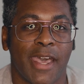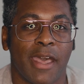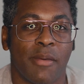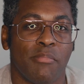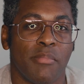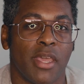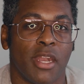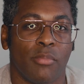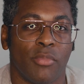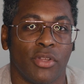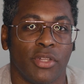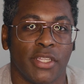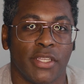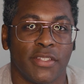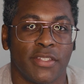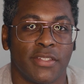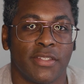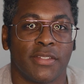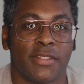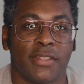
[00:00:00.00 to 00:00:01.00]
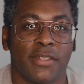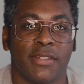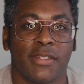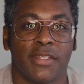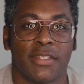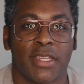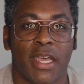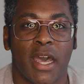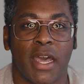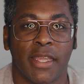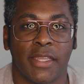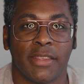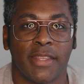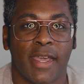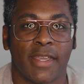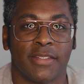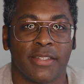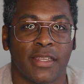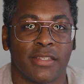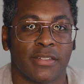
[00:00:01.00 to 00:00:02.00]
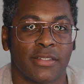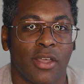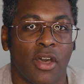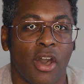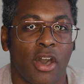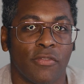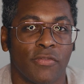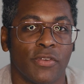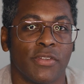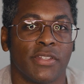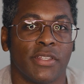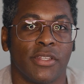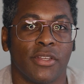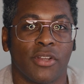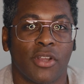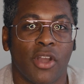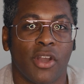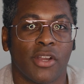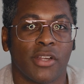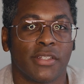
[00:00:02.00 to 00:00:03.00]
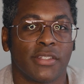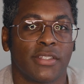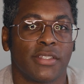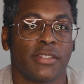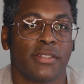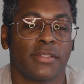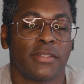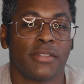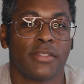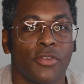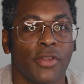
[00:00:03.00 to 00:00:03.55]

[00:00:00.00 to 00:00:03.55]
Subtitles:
that minimalist design that Tesla offers in their cars.